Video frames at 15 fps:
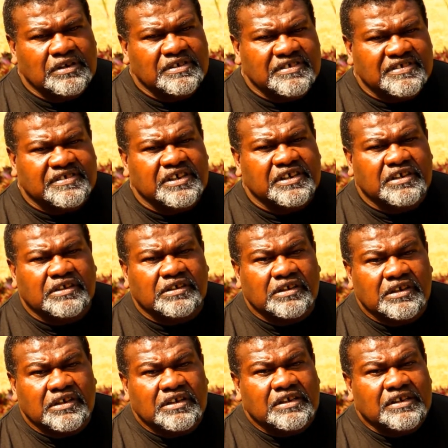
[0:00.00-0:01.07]
Still,
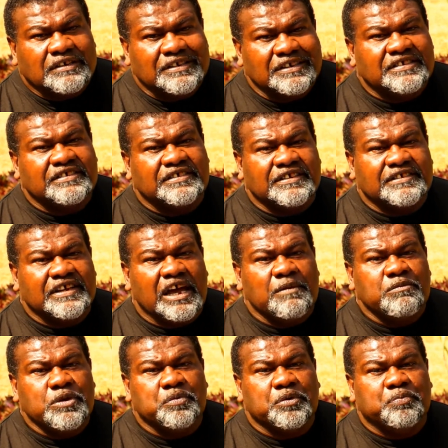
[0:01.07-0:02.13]
this is the time
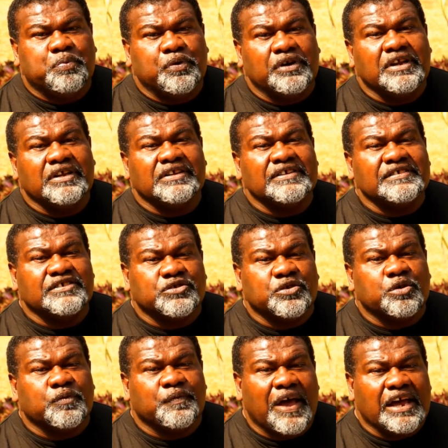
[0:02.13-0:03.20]
you would put in this
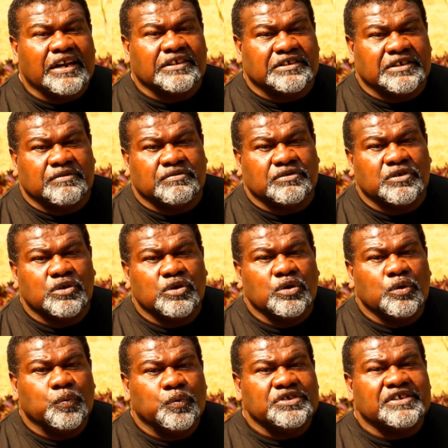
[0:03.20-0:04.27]
sort of additives,
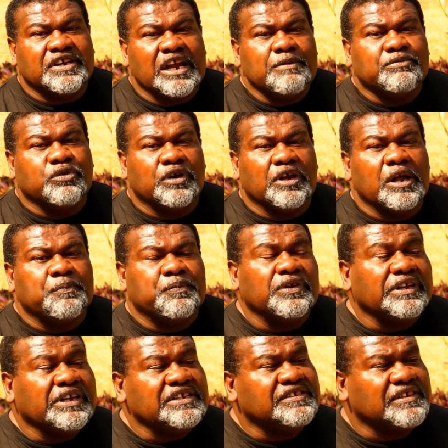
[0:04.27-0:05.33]
which claim to help
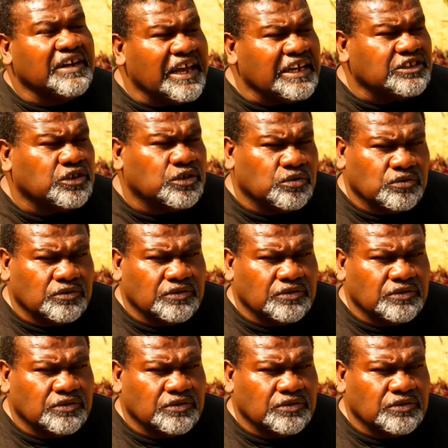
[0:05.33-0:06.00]
release the lactones.